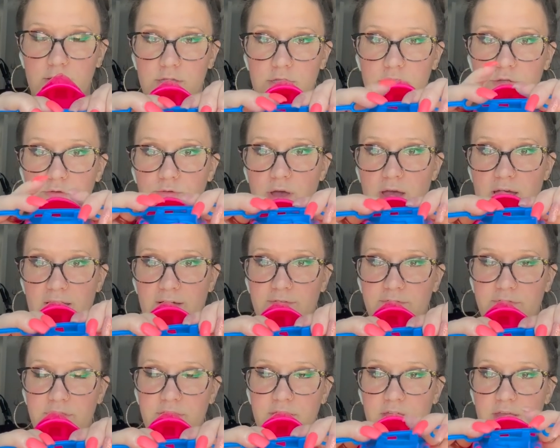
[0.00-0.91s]
you
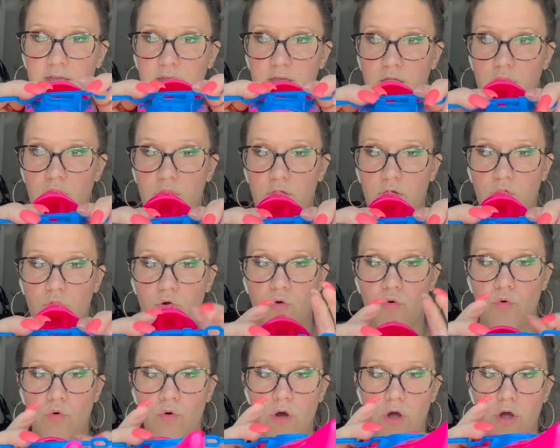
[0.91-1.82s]
have the
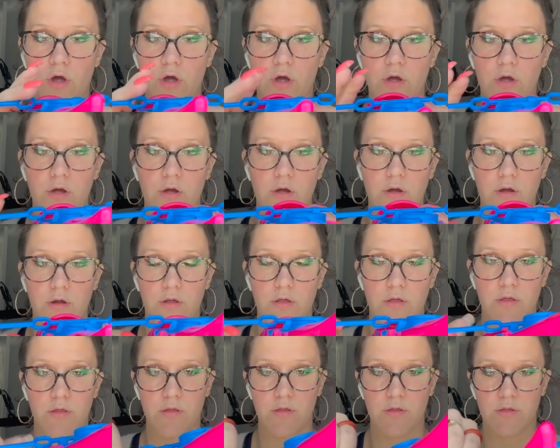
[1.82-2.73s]
or,
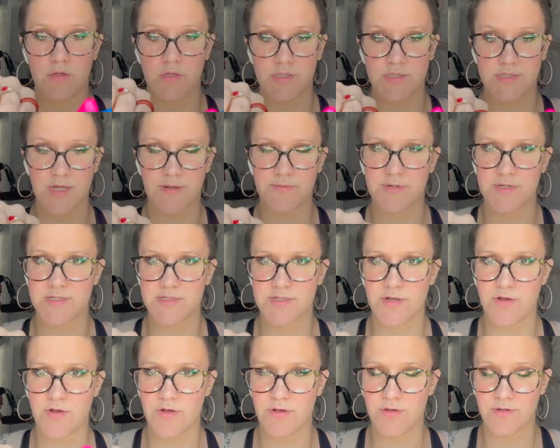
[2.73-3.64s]
is that what it's
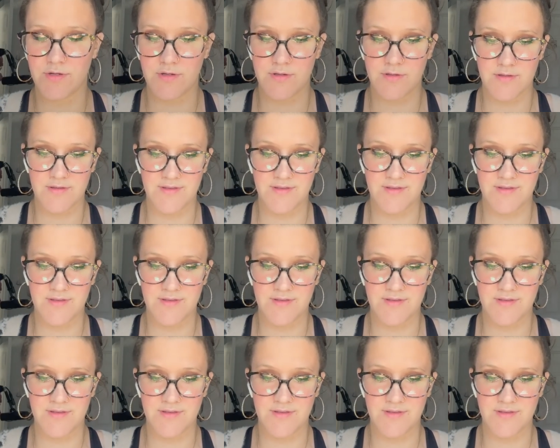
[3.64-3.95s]
called?